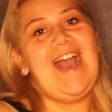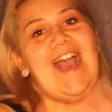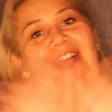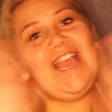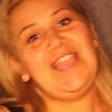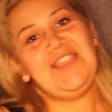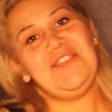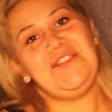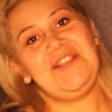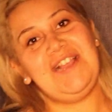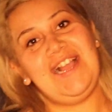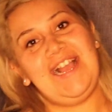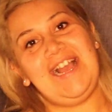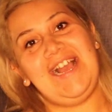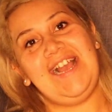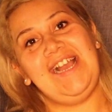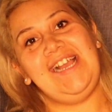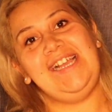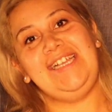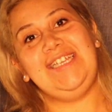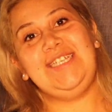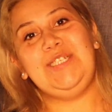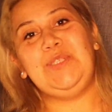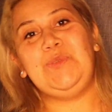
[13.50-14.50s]
Hi you
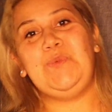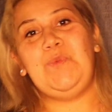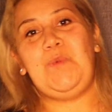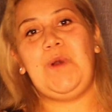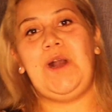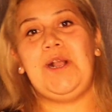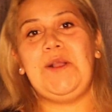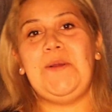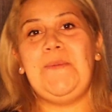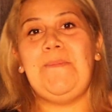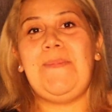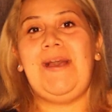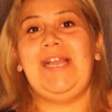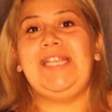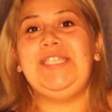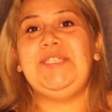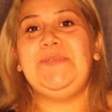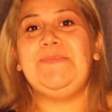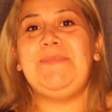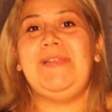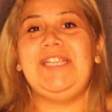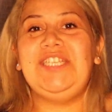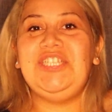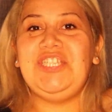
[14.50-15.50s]
guys! Welcome back
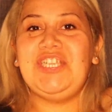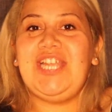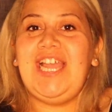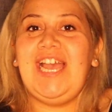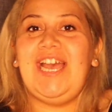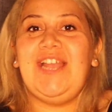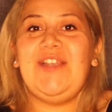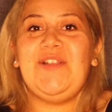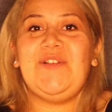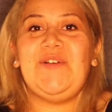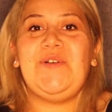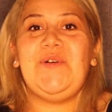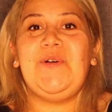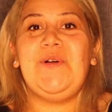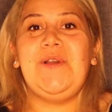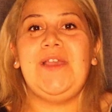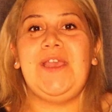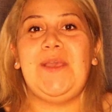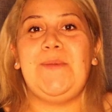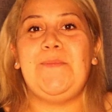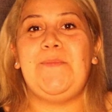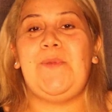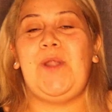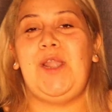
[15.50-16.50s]
to my channel,
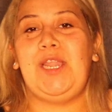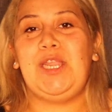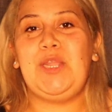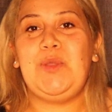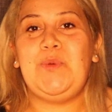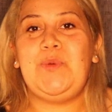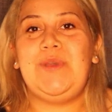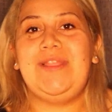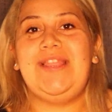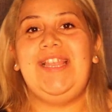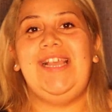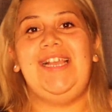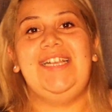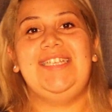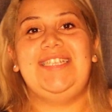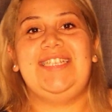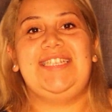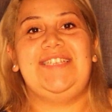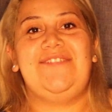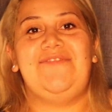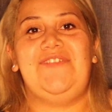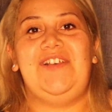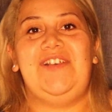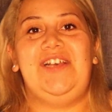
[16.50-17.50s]
Embarking with the
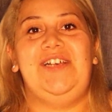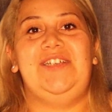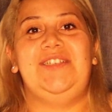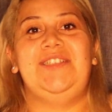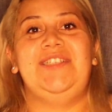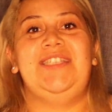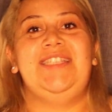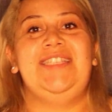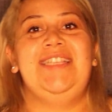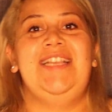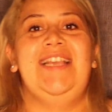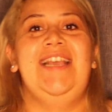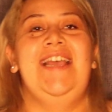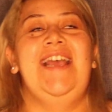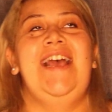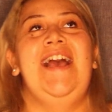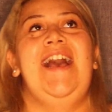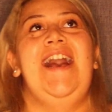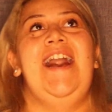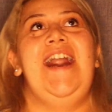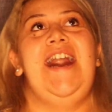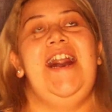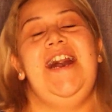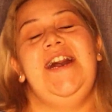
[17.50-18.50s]
Esquivels.
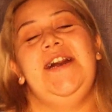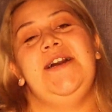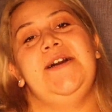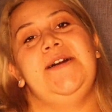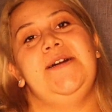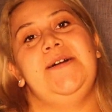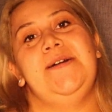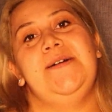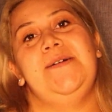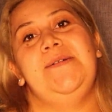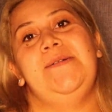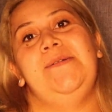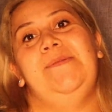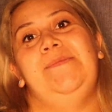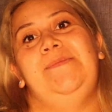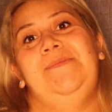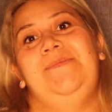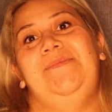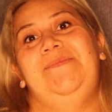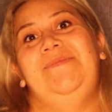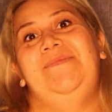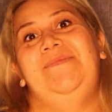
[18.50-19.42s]
Um,